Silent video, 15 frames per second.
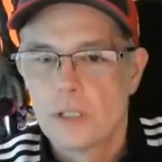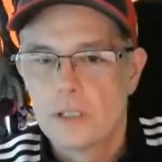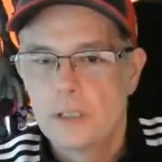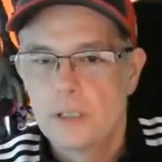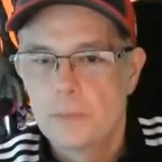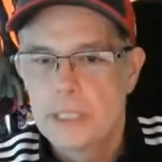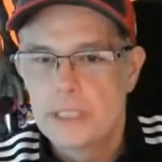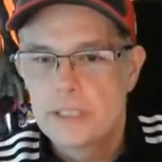
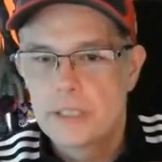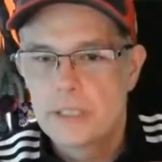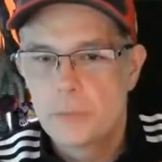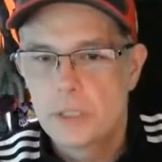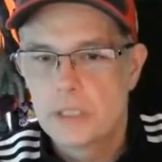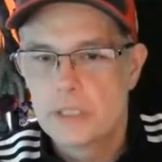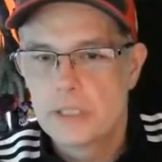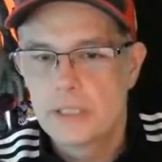Let me see
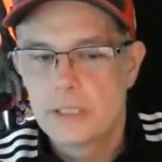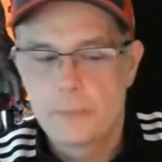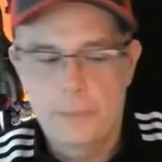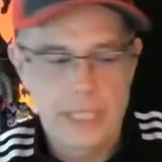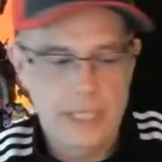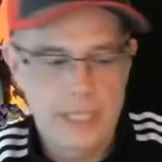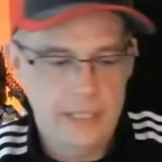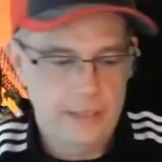what's in the
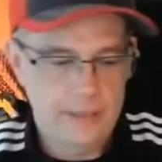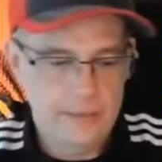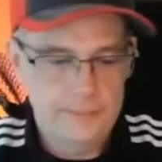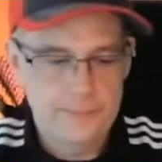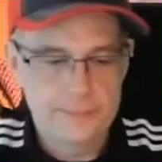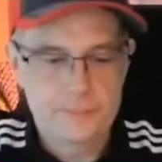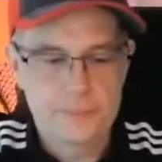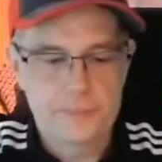bag.
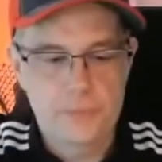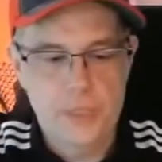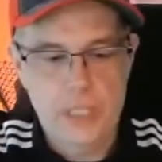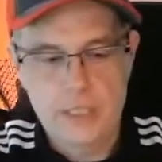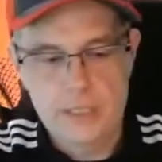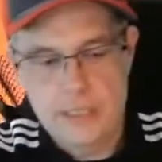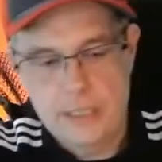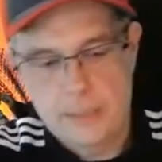
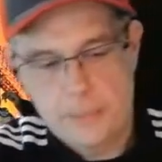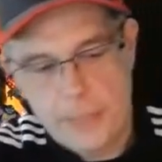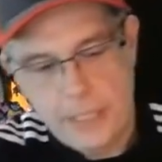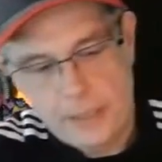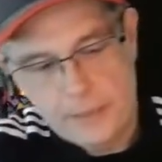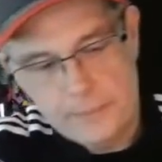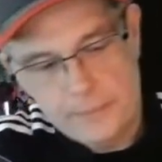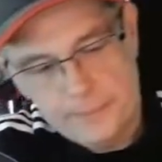Johnsy's bag.